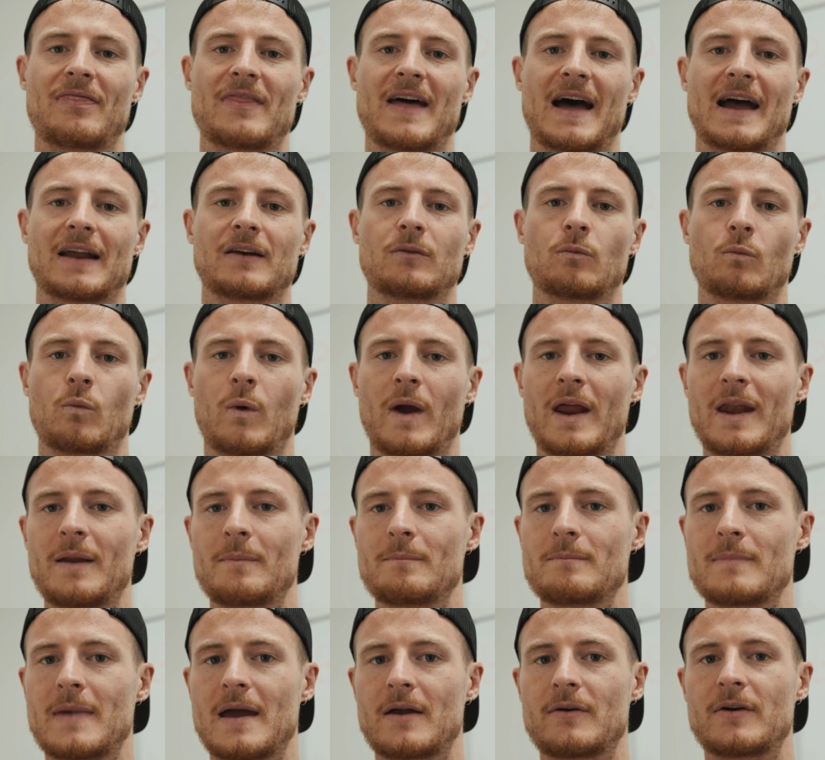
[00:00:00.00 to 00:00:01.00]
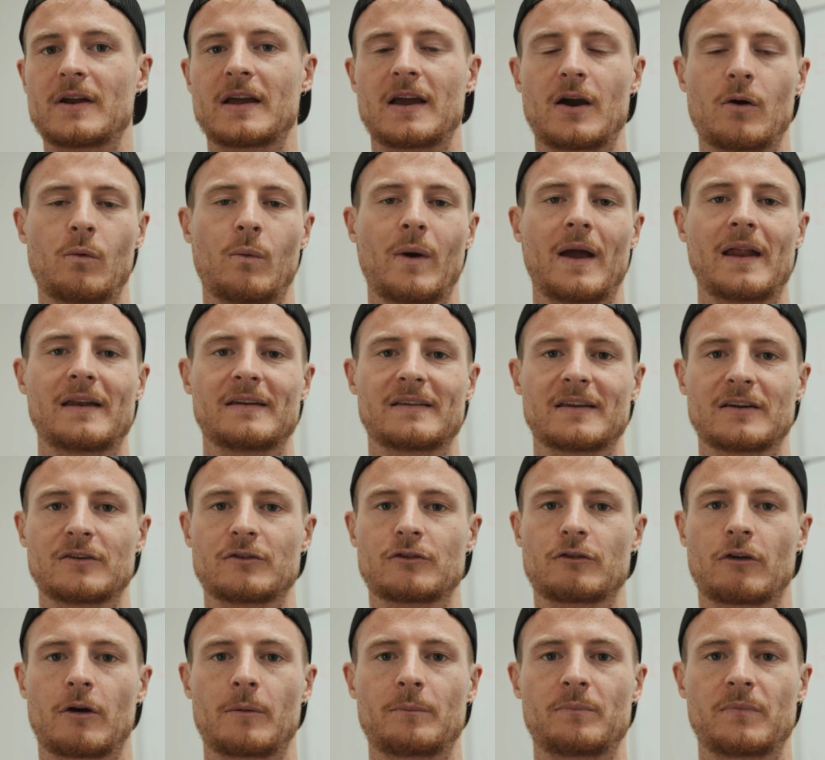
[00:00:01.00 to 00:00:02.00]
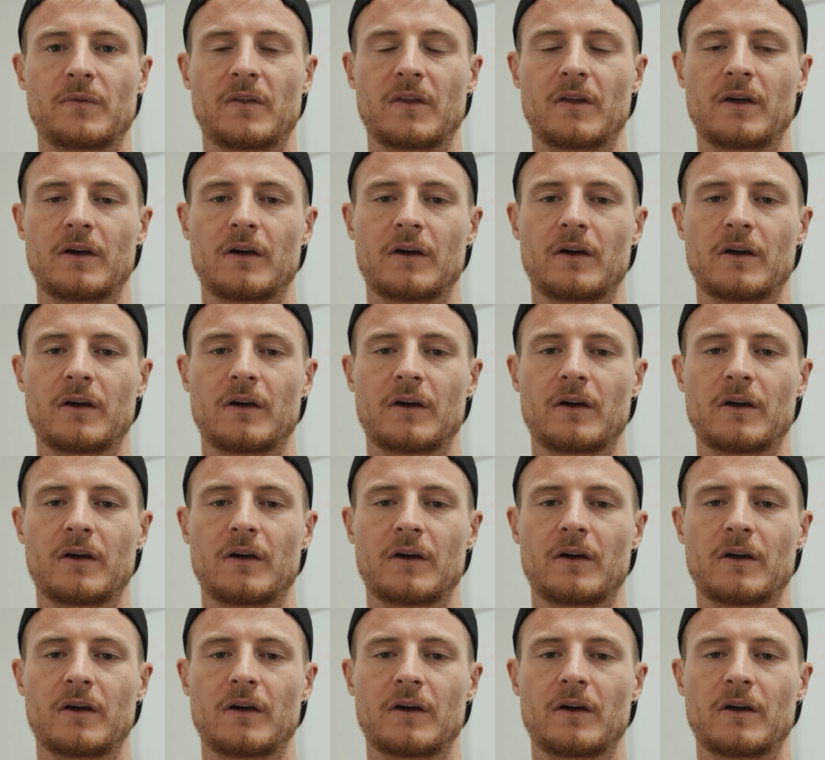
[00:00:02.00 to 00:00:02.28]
And that when America went and dropped